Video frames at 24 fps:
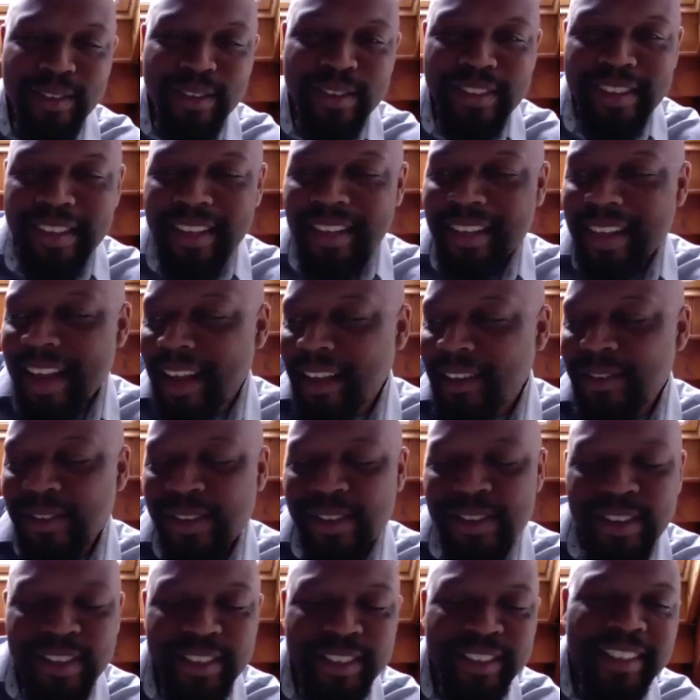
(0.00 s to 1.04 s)
Stieg
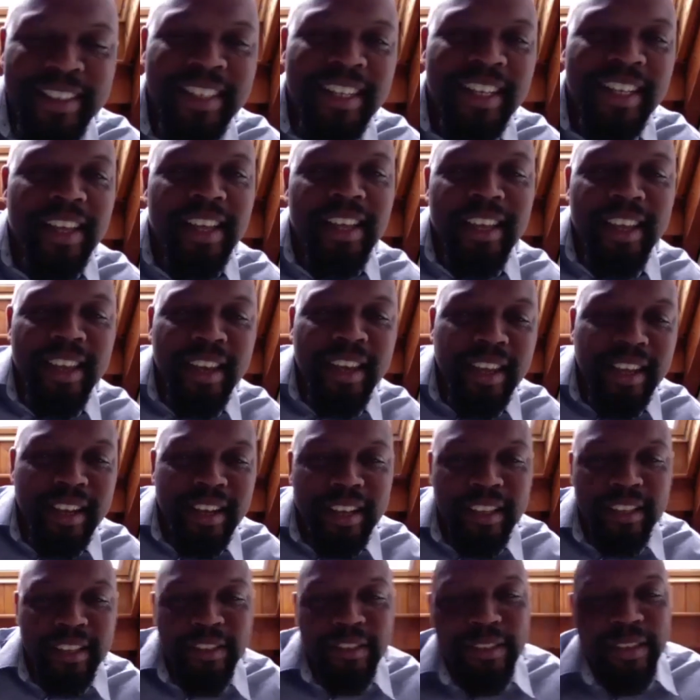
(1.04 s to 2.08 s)
Larsson, in mhm.
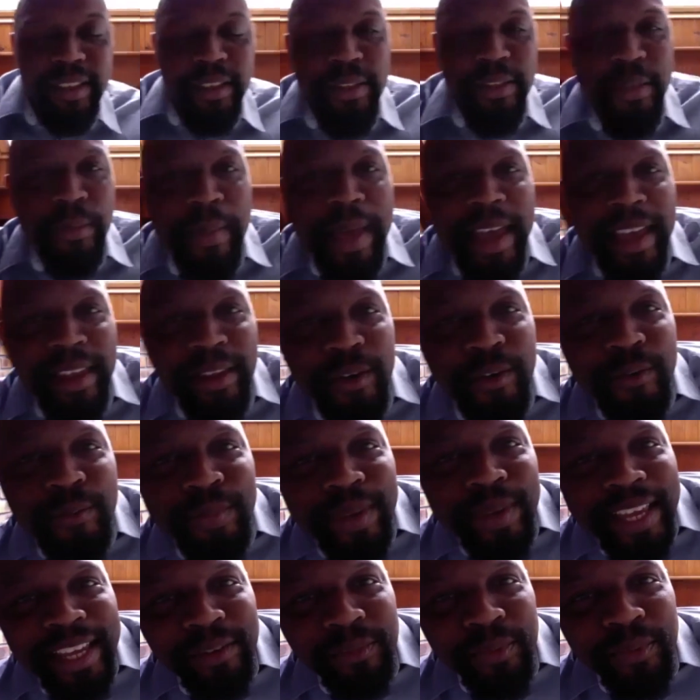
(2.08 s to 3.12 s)
English, The Man Who
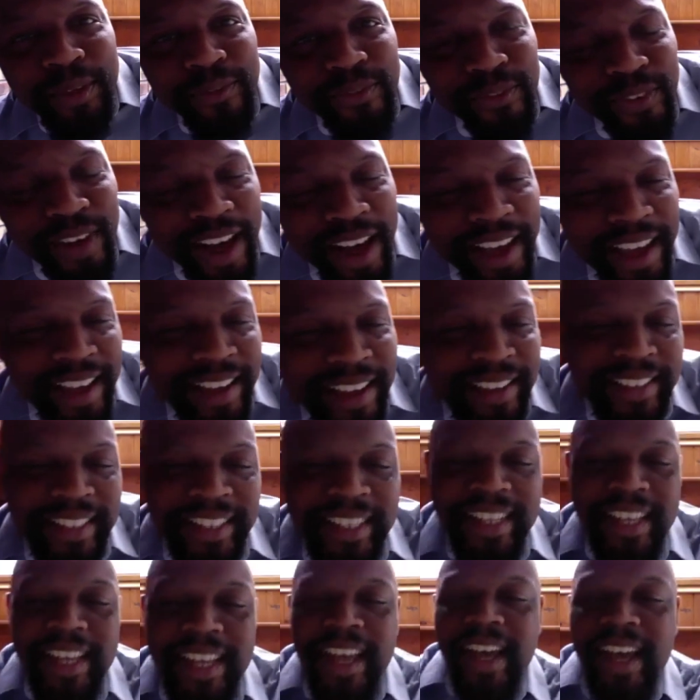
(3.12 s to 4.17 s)
Played with Fire,
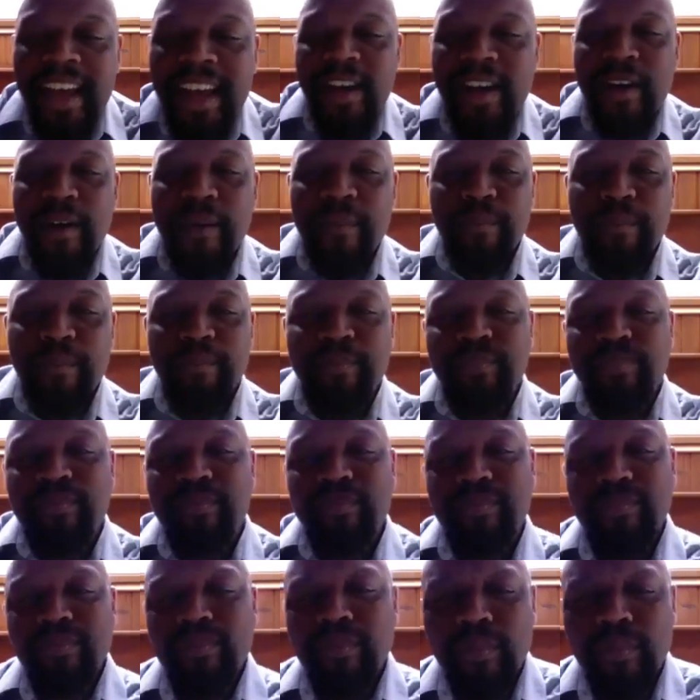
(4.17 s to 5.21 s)
um,
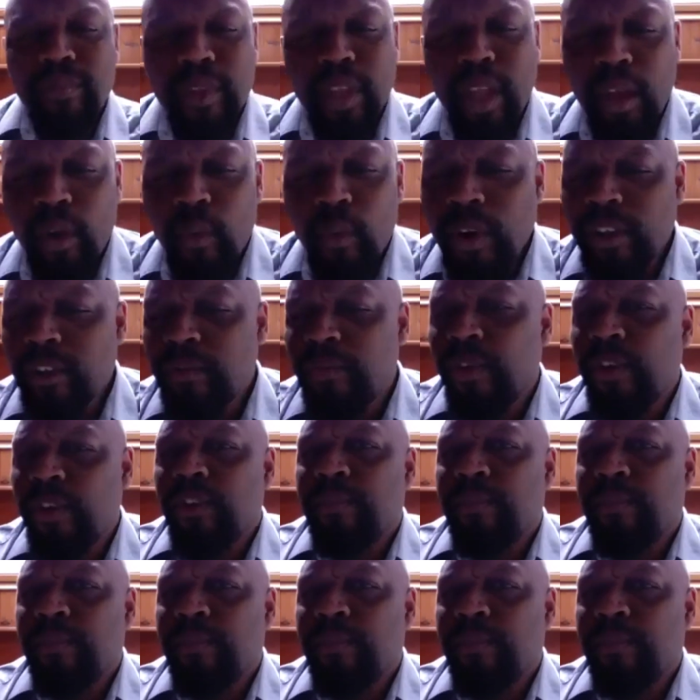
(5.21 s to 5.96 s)
was first